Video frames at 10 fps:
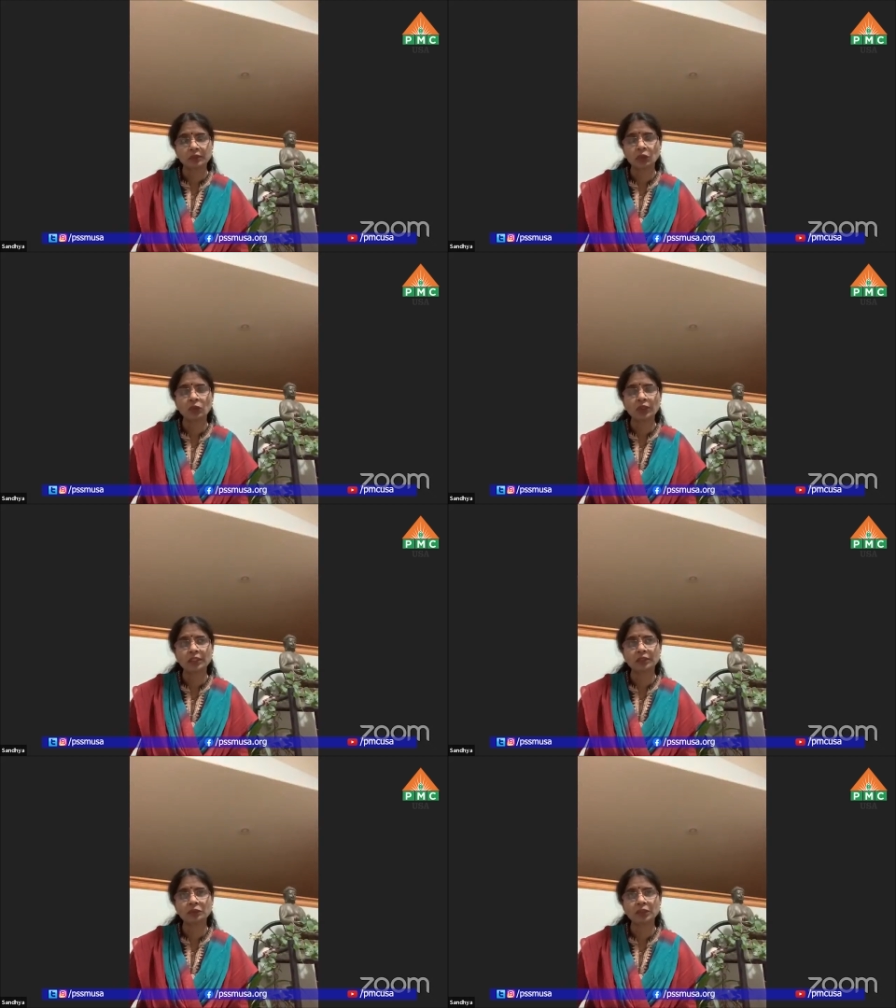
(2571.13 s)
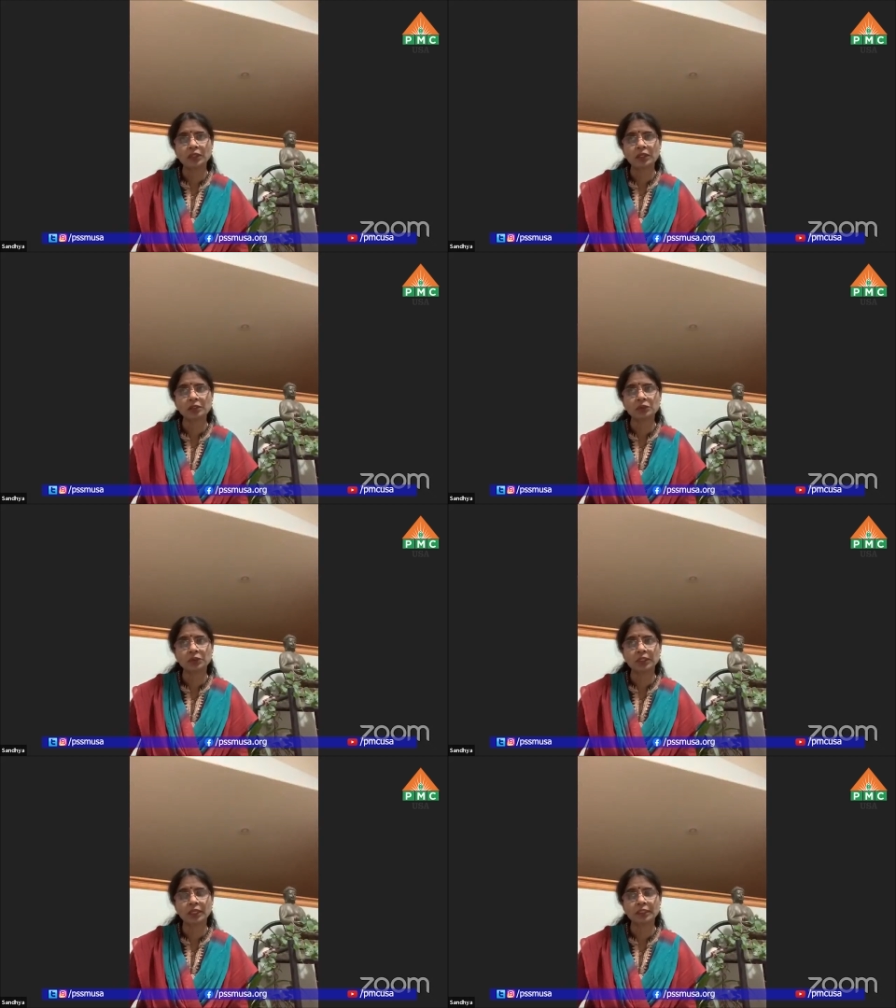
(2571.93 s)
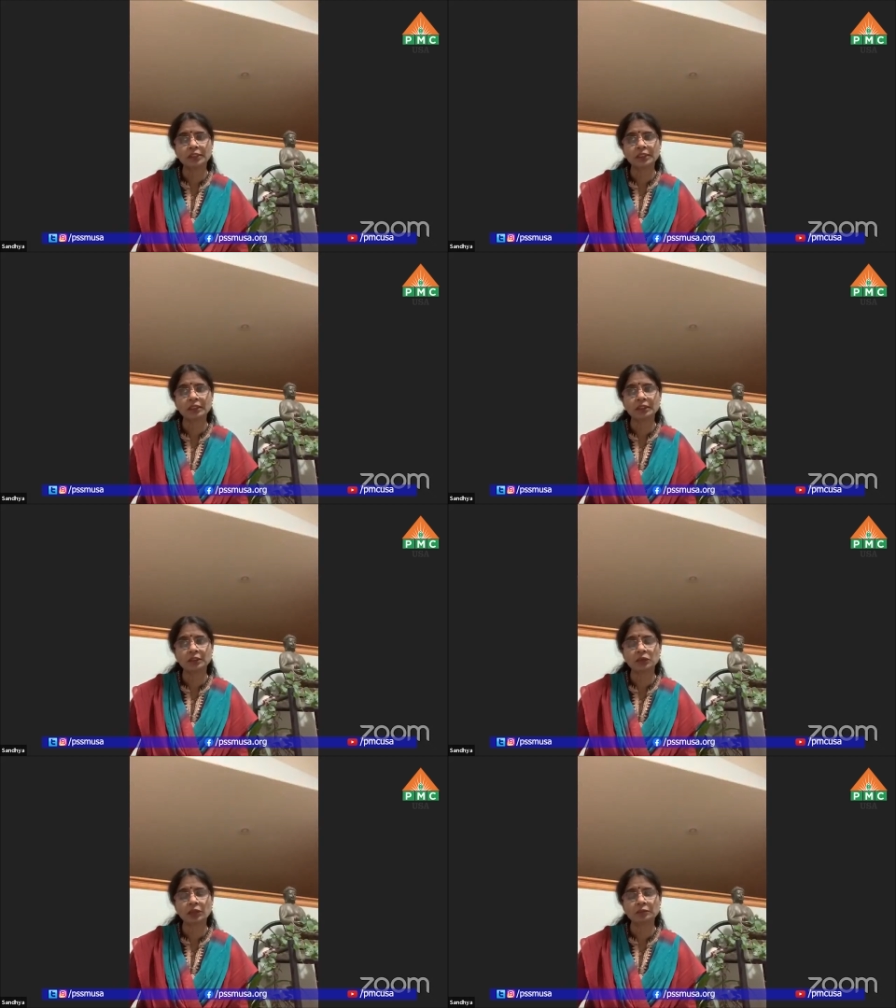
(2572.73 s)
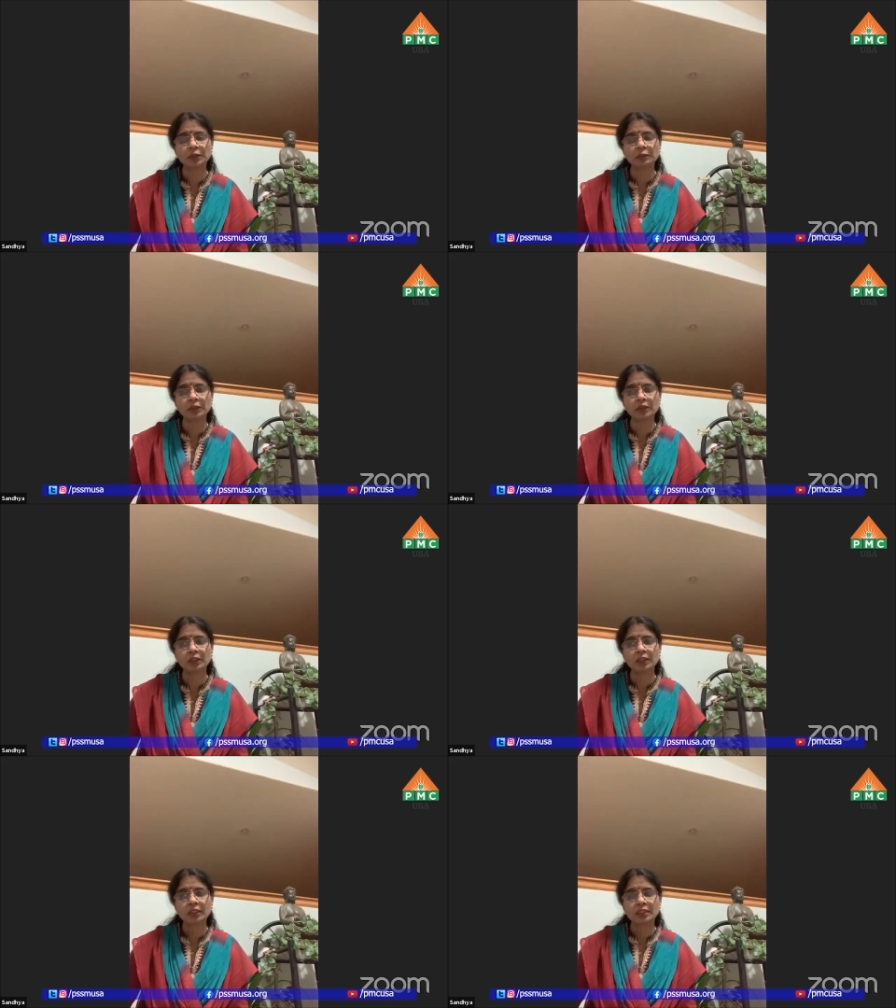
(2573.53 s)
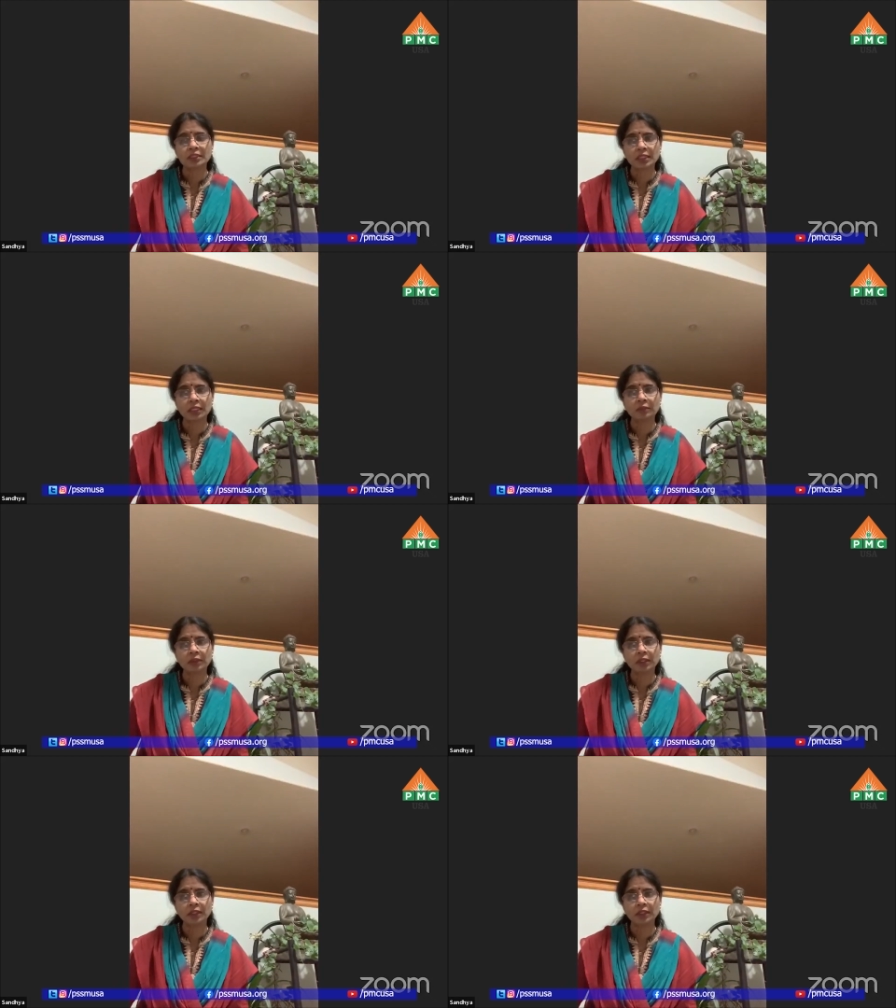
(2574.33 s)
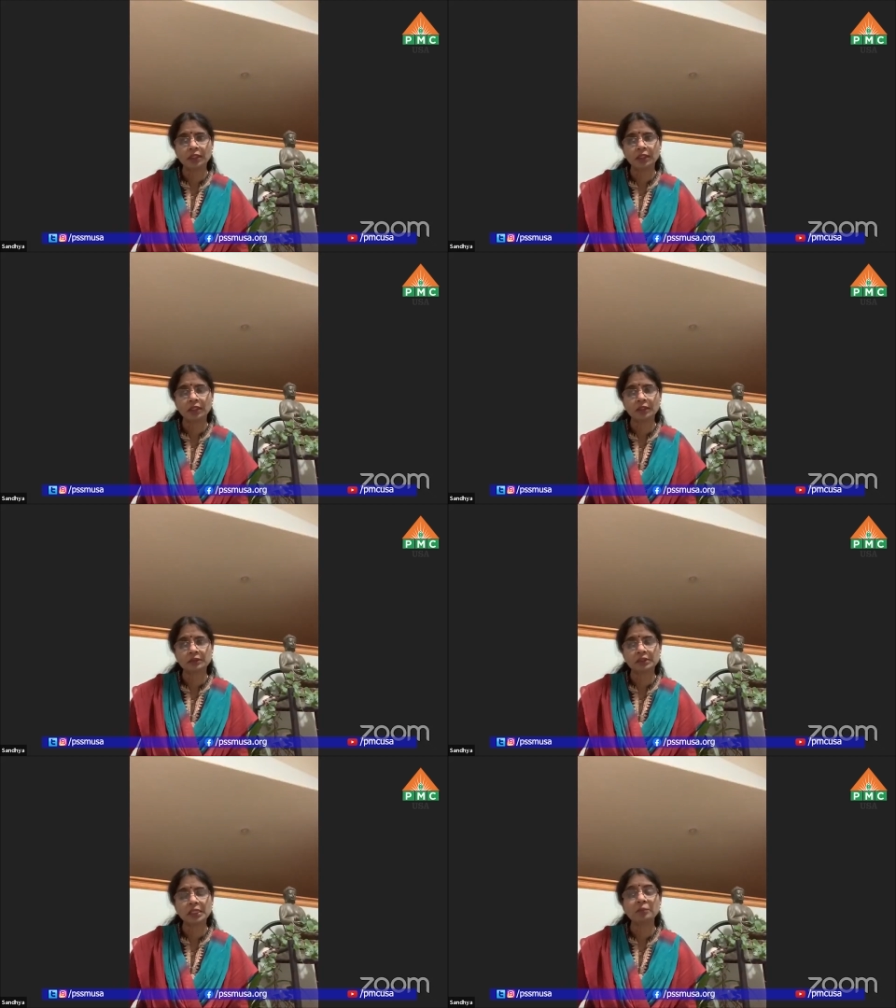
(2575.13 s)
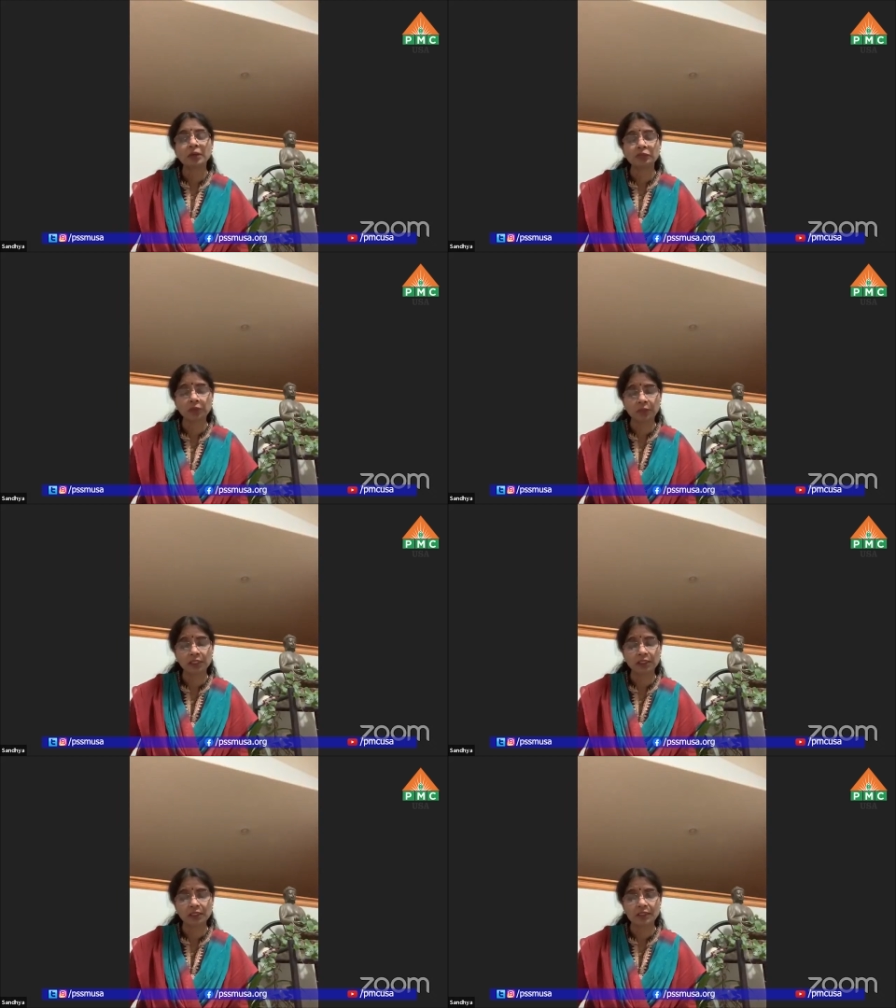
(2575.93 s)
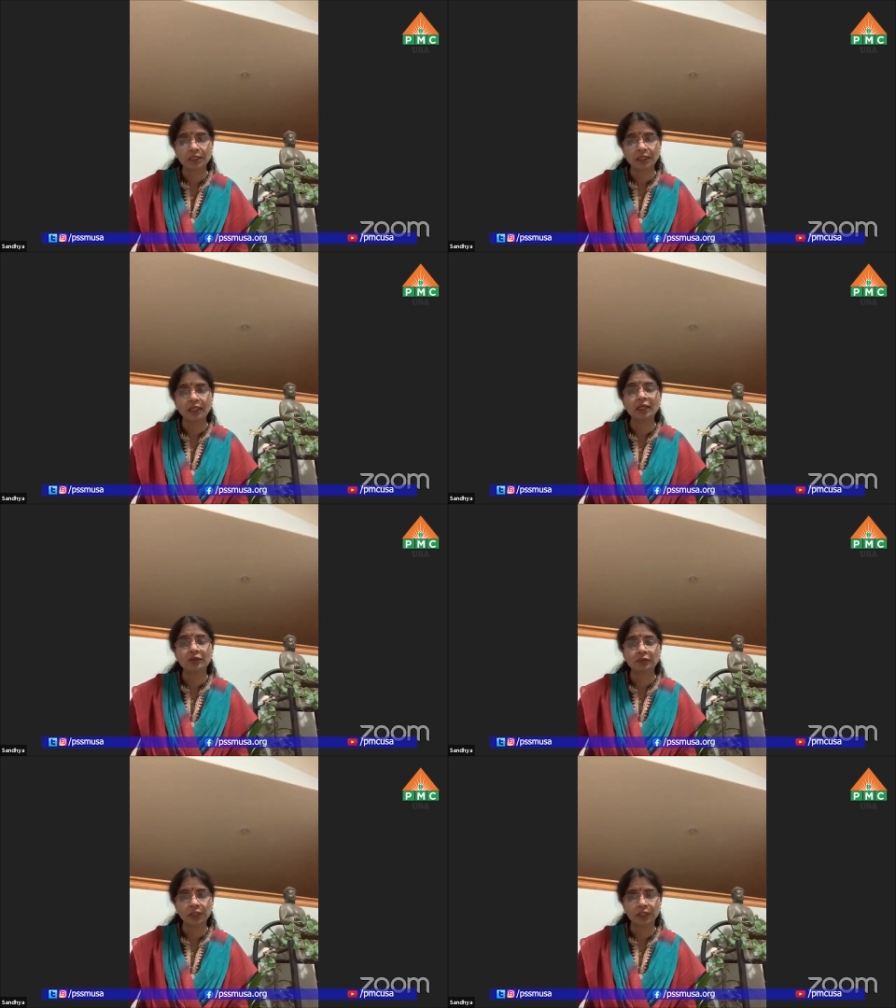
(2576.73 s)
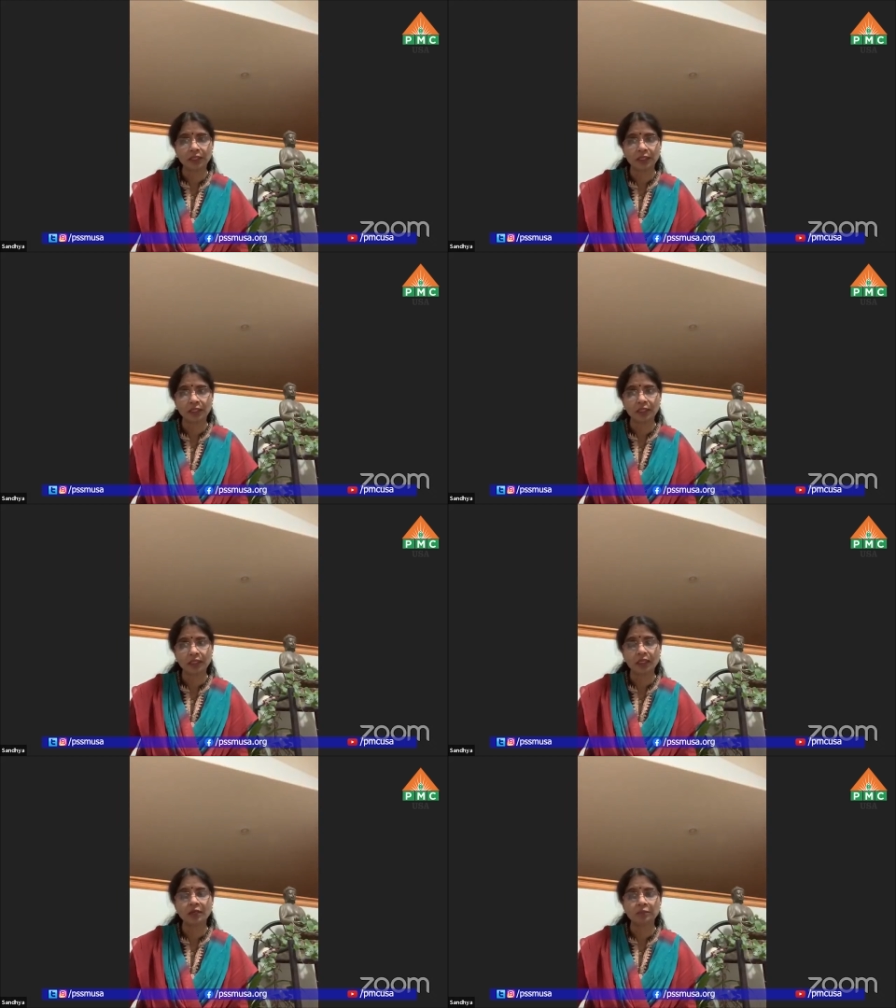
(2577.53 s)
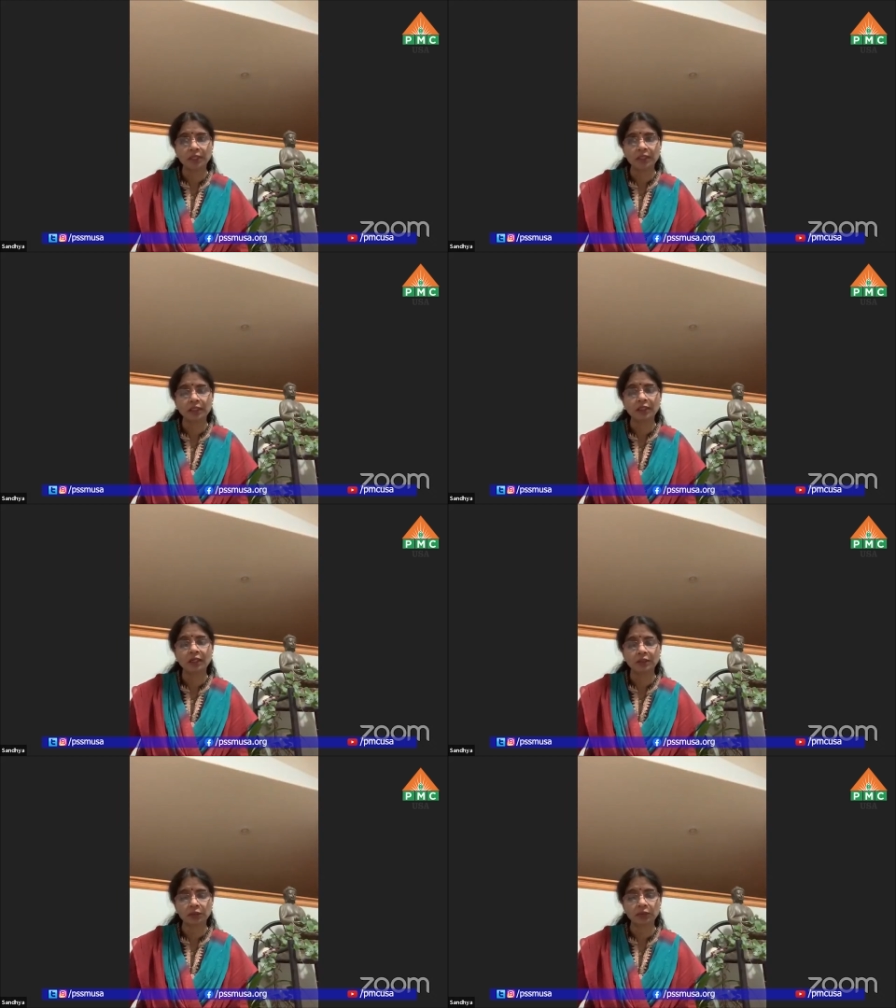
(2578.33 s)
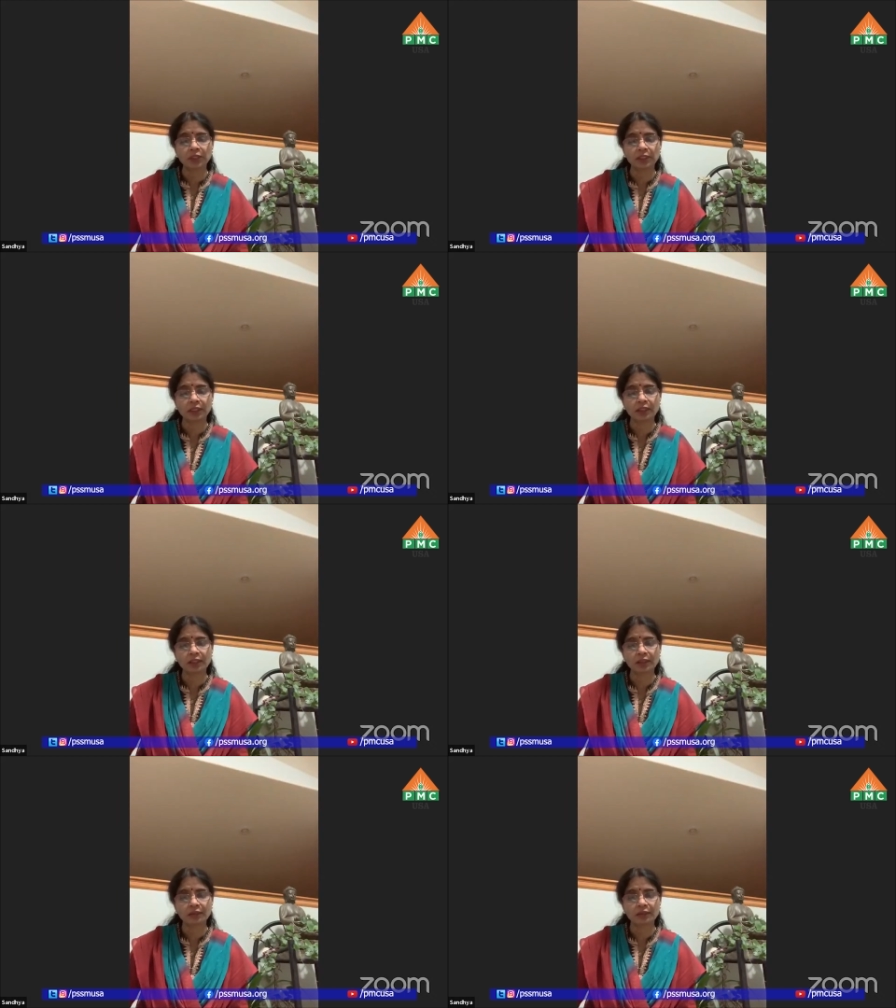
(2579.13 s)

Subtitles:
No wonder we are all doing like 10 or 12 people, same day, same affirmations every day. And meeting and doing that.